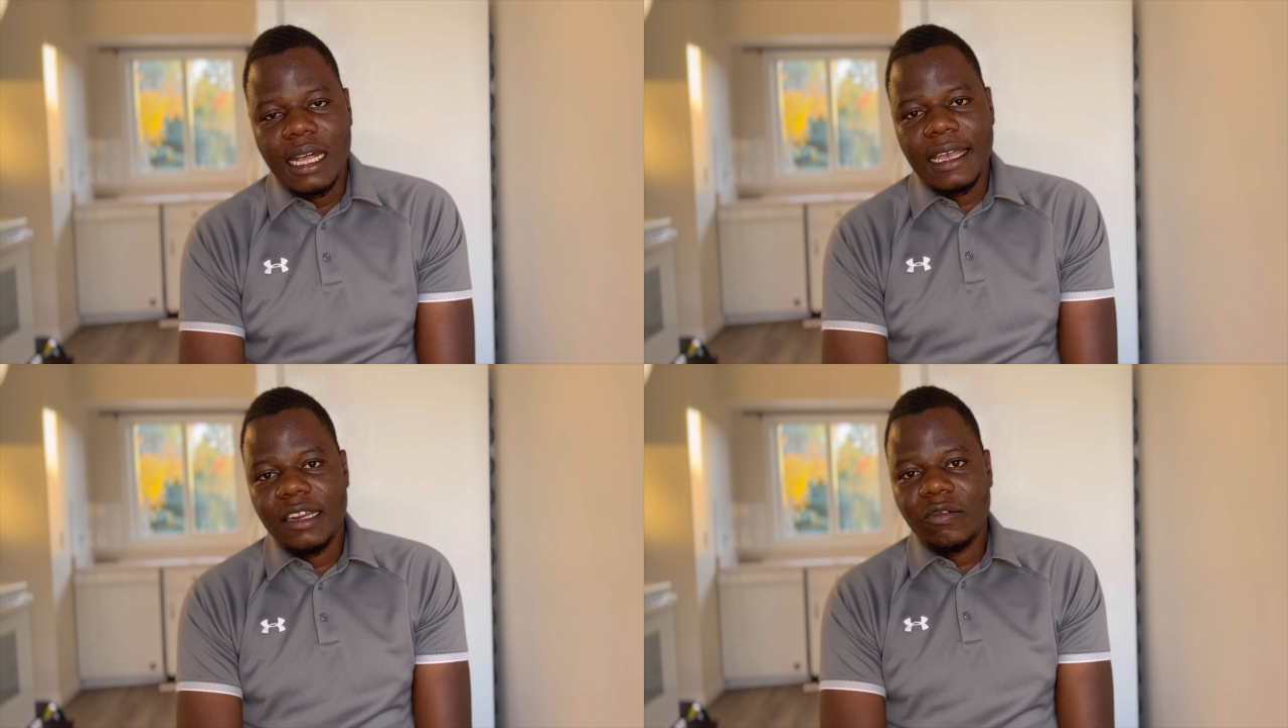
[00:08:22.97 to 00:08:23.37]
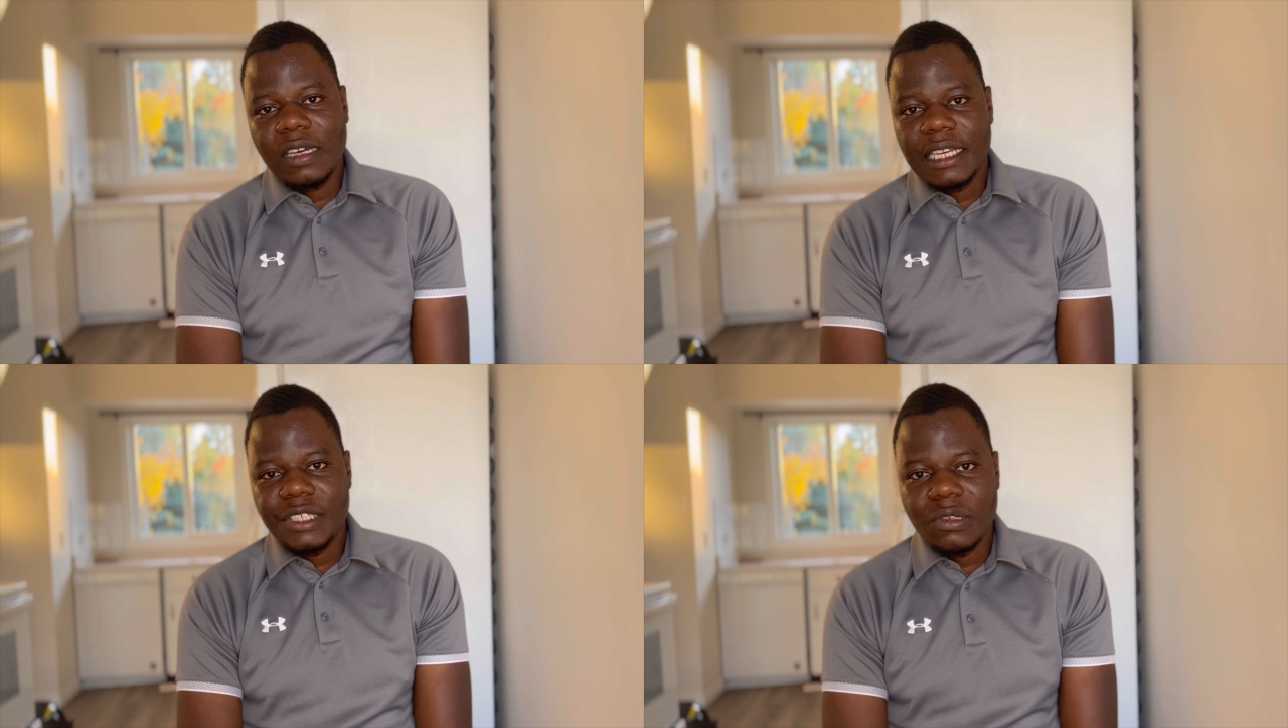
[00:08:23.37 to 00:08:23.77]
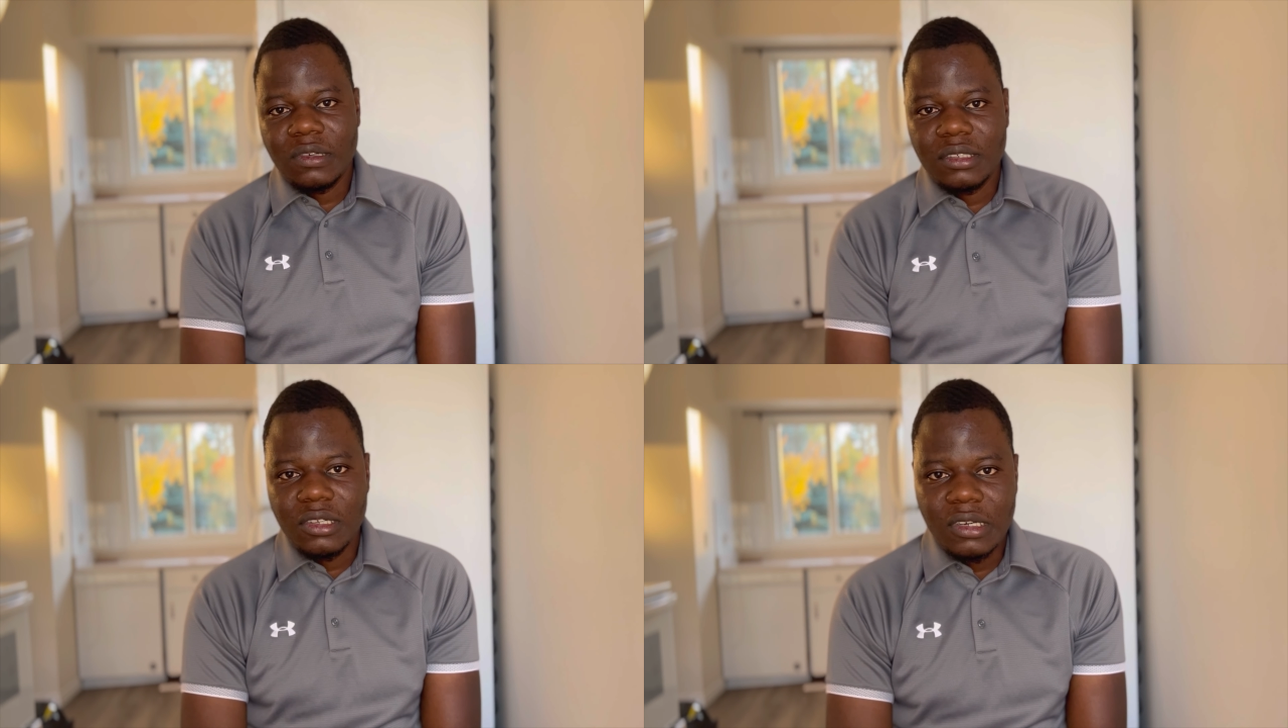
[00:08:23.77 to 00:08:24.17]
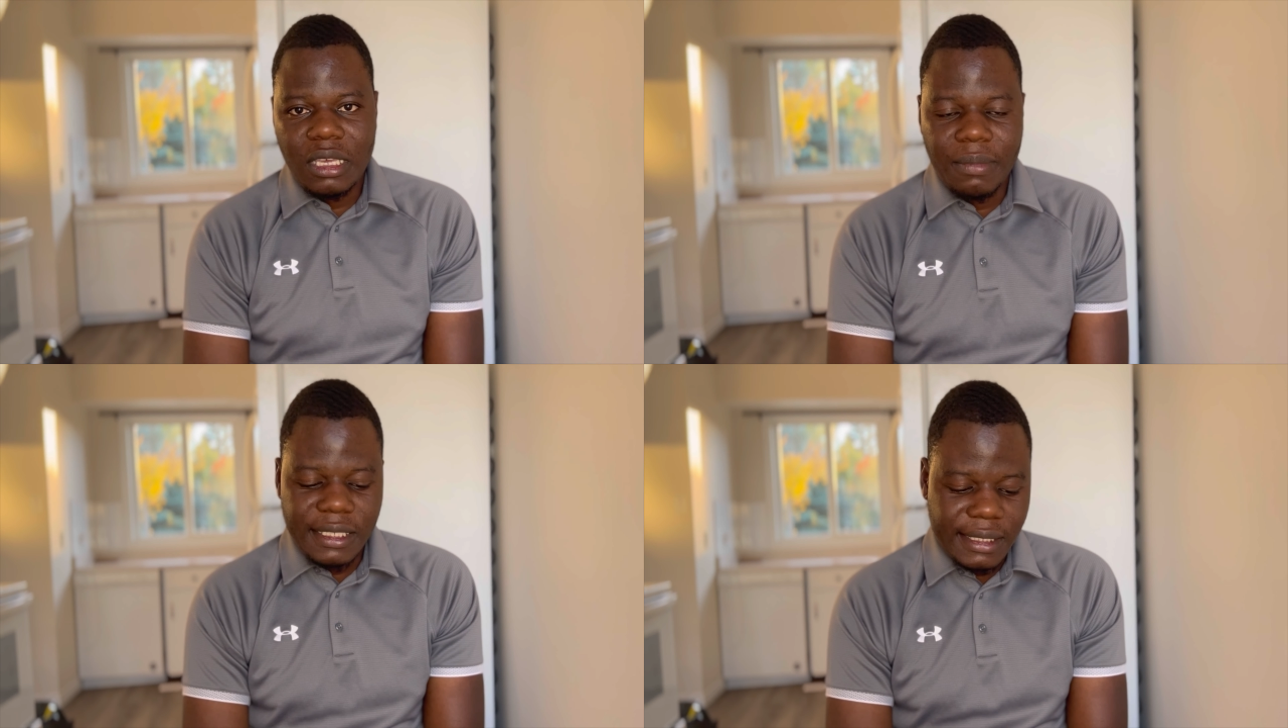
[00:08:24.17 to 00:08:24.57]
education
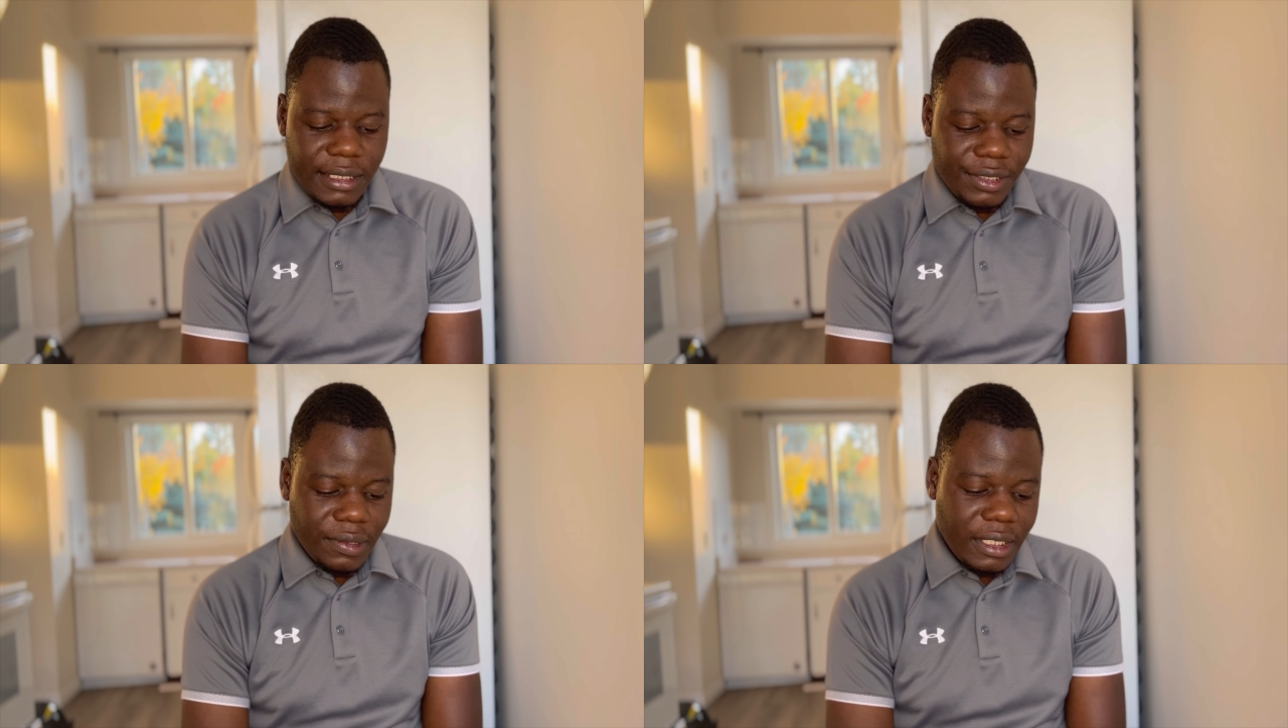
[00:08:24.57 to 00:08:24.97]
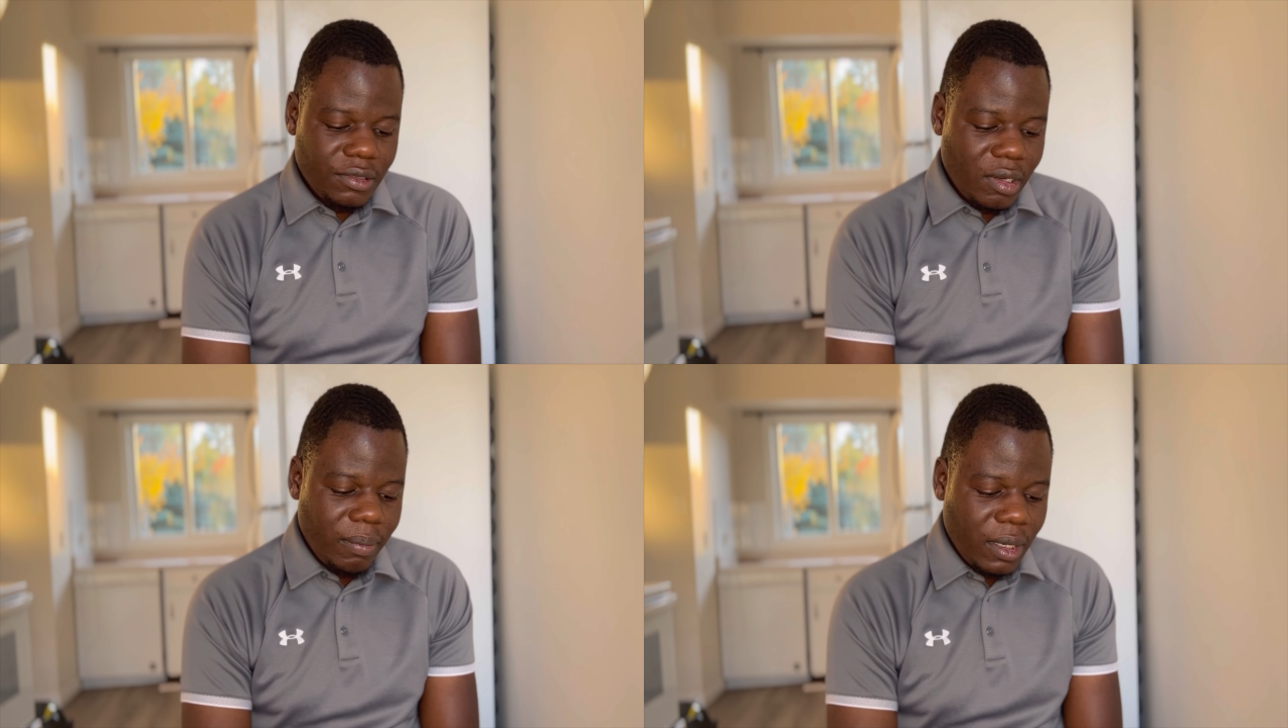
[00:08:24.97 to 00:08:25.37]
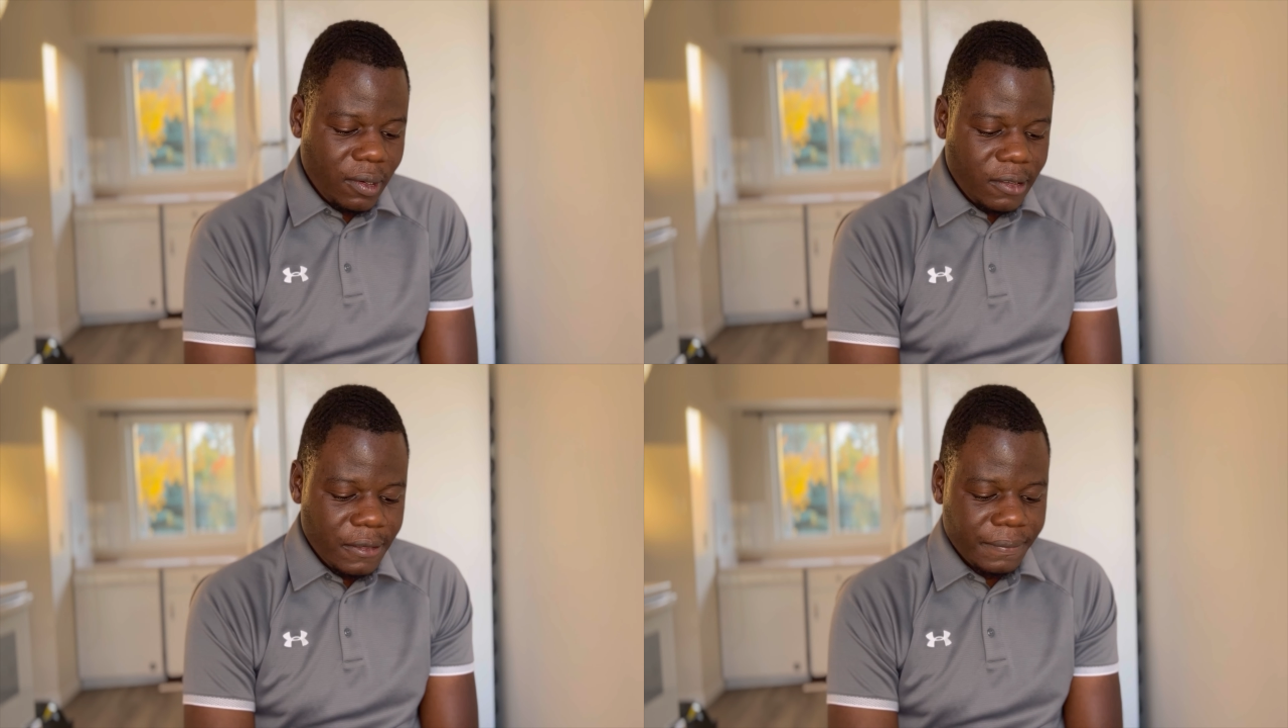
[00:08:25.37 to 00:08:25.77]
documents that you need to upload.